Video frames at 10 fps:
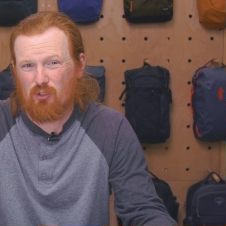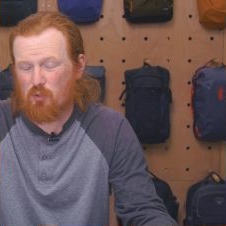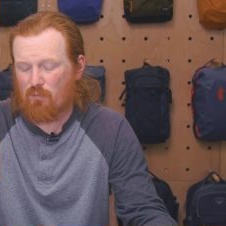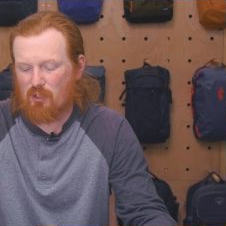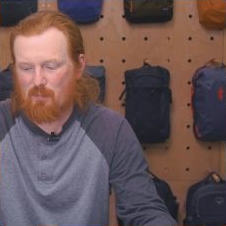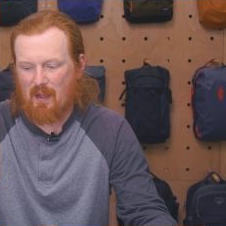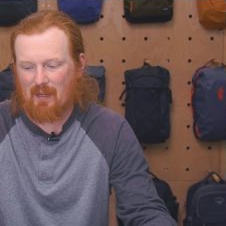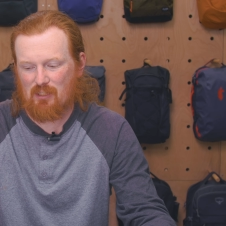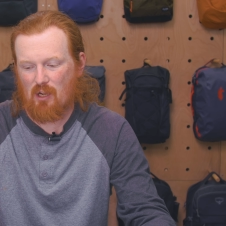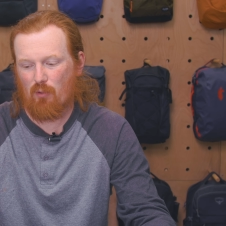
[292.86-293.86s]
use for these
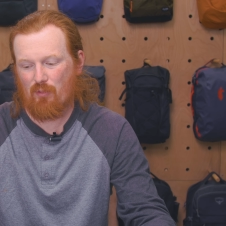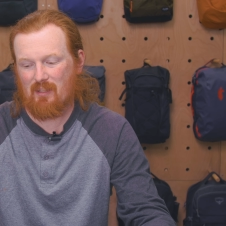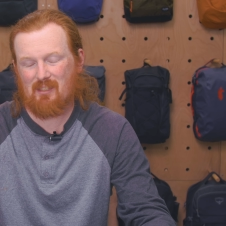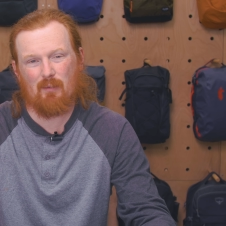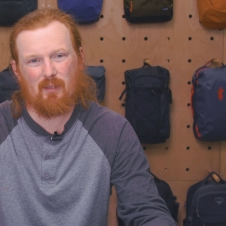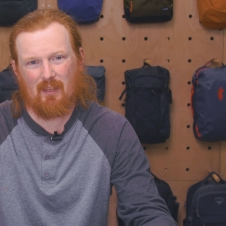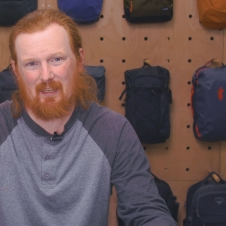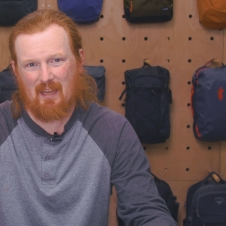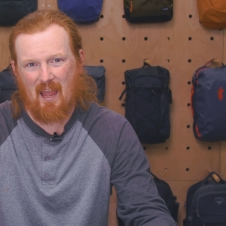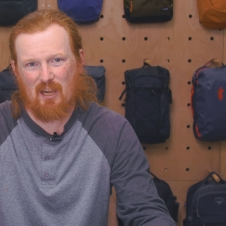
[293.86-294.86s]
pockets other than something
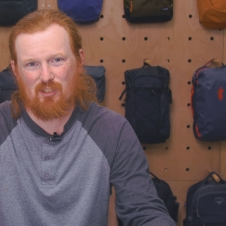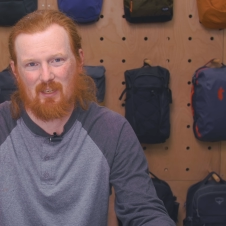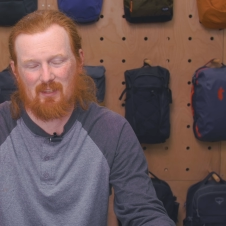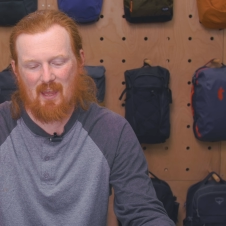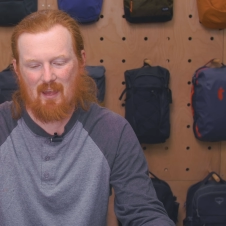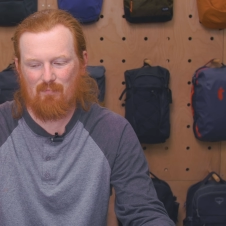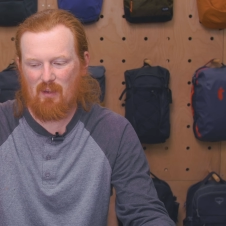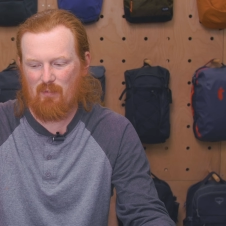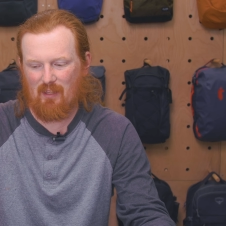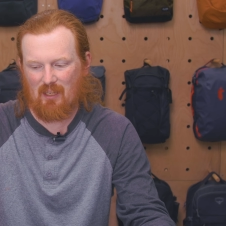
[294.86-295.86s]
like cash like that,
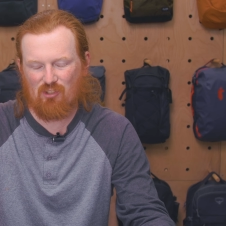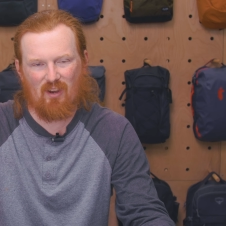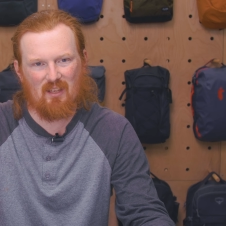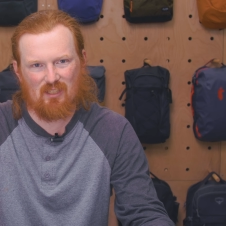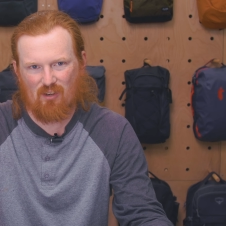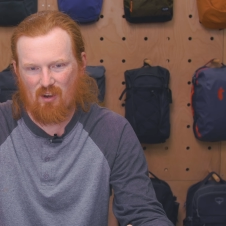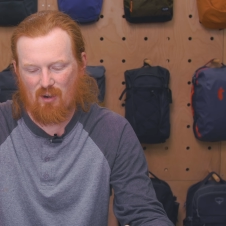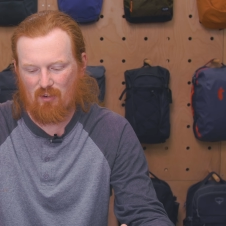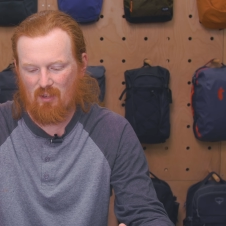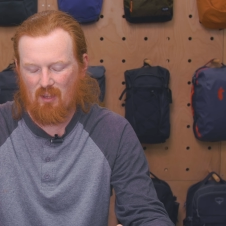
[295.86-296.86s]
maybe like a transit
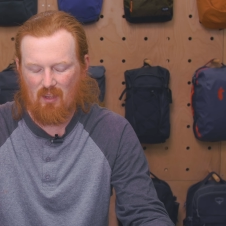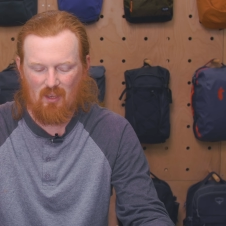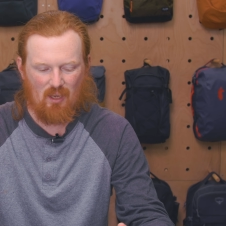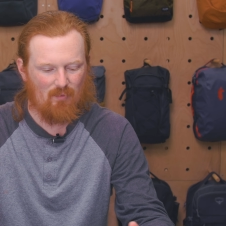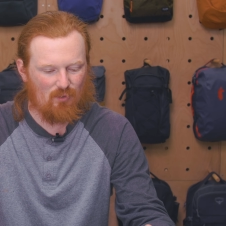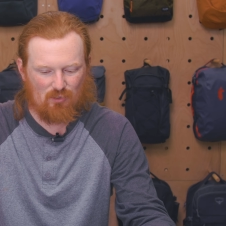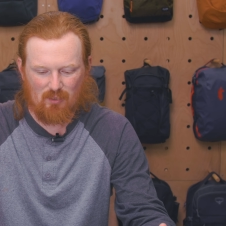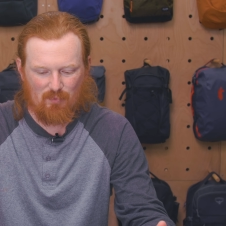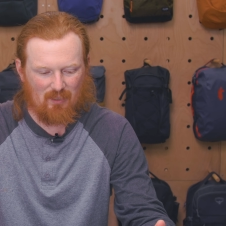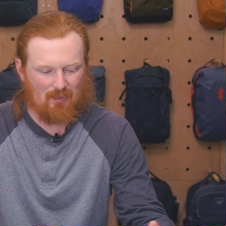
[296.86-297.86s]
card or
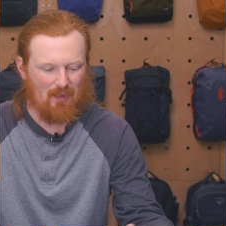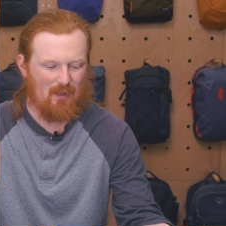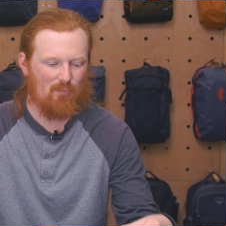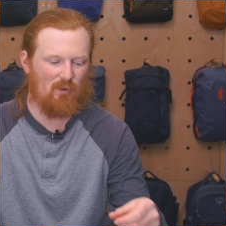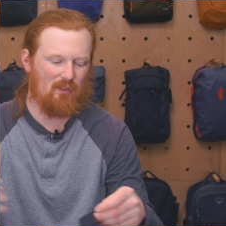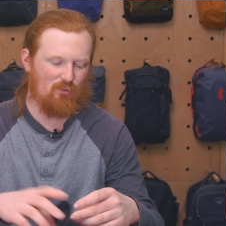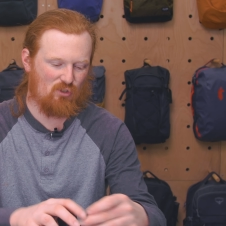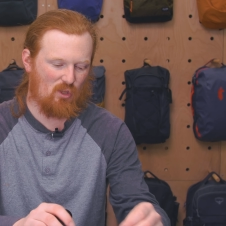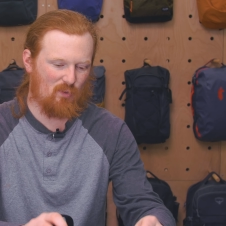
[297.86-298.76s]
something. But there's another